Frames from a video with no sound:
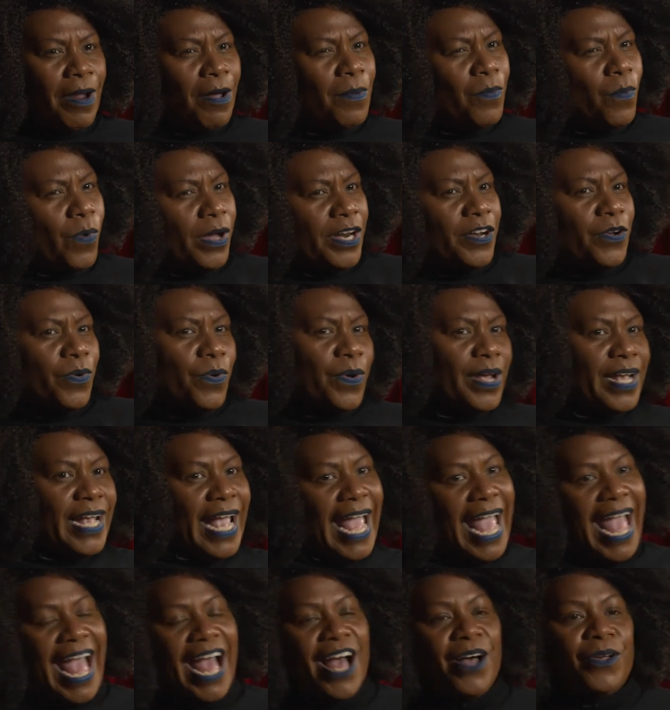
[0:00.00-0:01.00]
I'm wondering
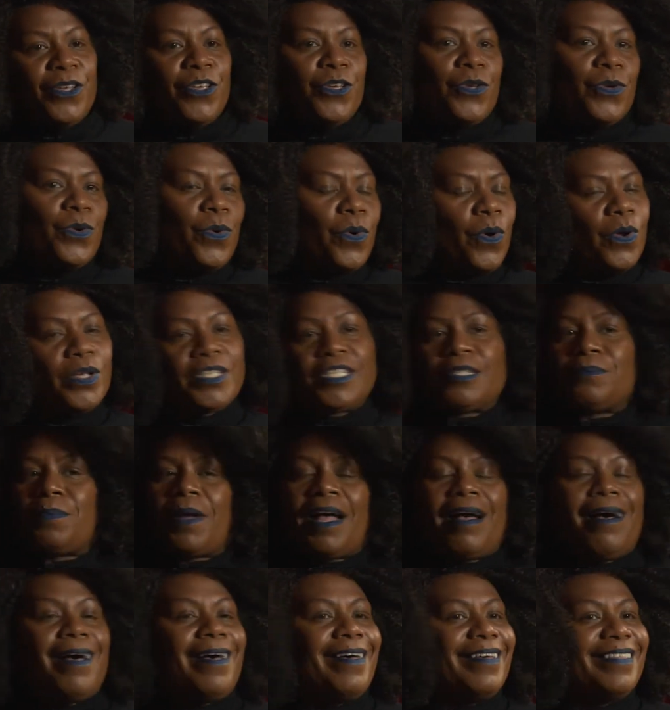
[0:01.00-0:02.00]
how you crossed
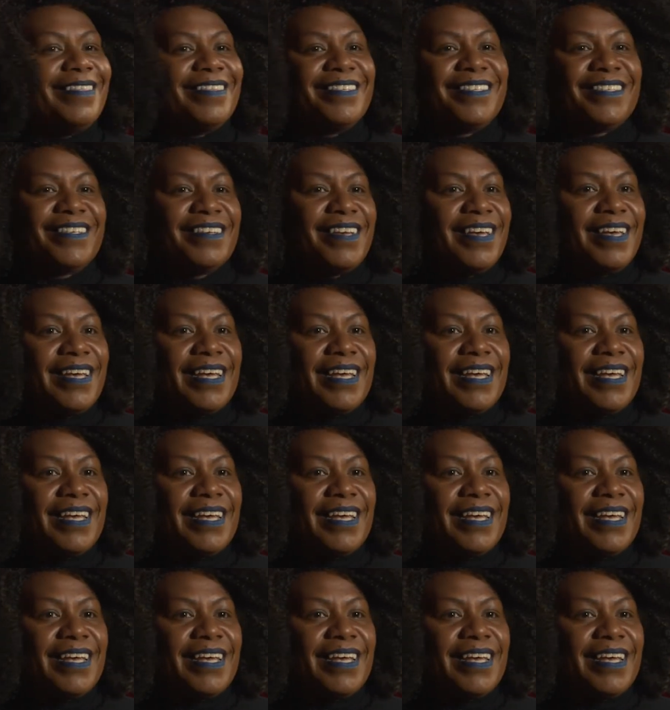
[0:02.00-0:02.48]
paths